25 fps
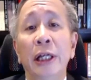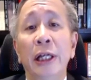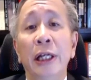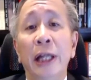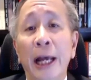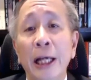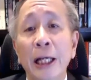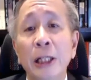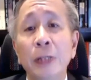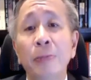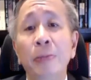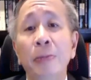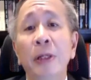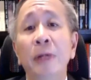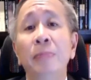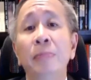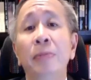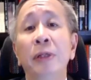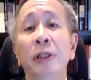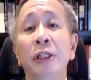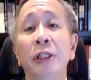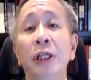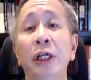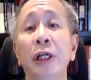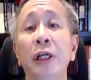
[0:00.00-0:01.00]
It has been
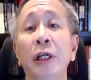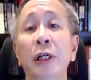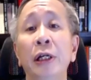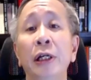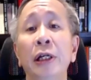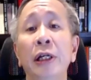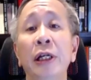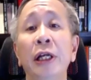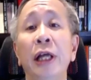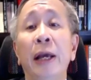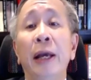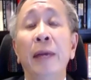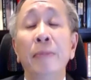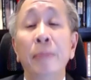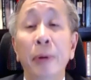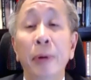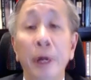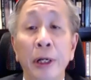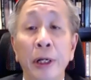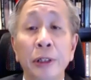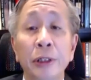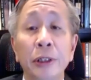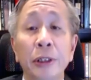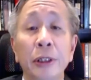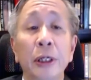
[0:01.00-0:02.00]
particularly
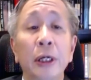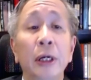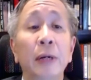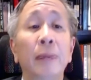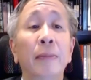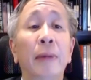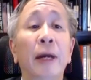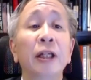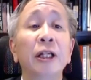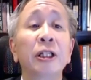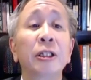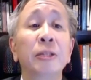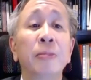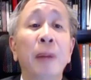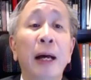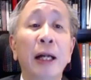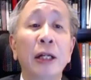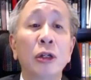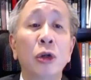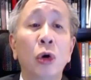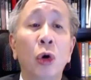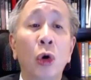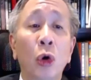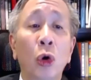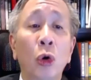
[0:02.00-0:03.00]
embraced by
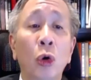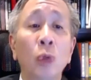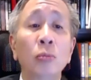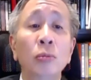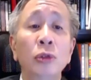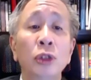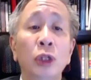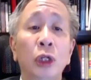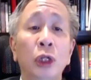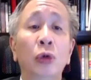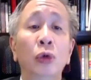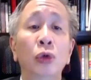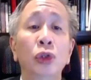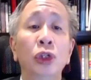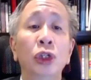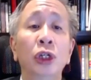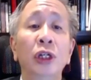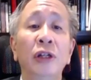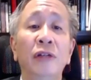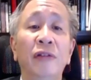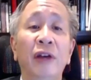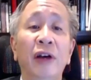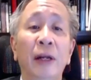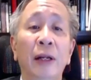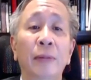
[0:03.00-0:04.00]
smart home solution
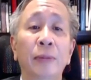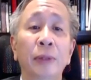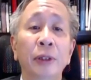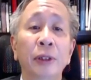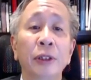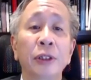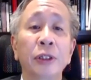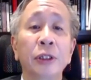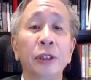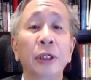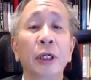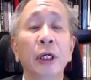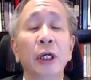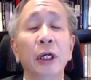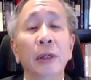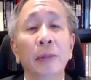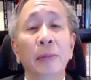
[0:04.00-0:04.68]
developers